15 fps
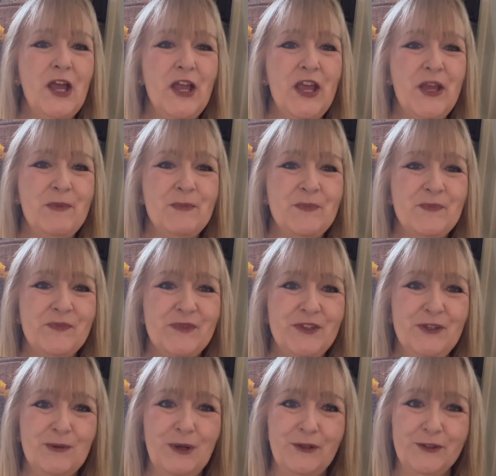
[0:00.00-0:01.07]
um,
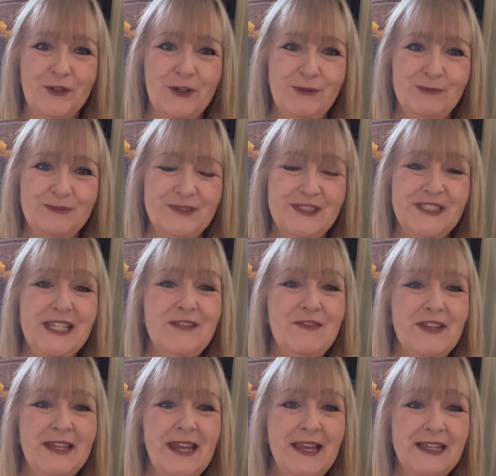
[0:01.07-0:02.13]
you all know
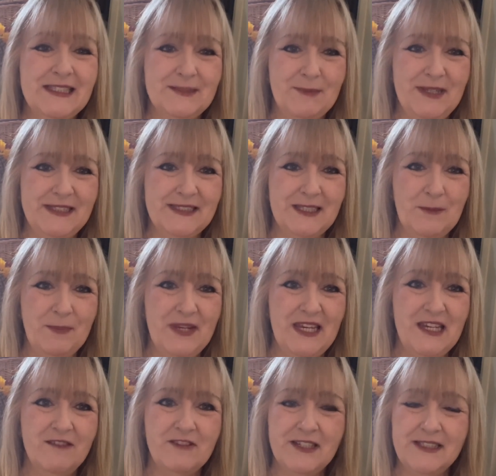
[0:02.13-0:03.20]
Stevie Nicks makes an
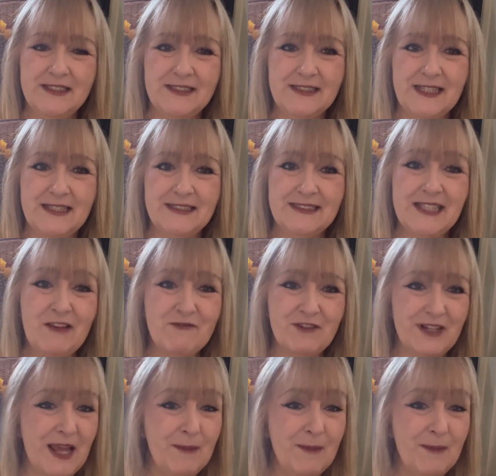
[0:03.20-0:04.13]
appearance in several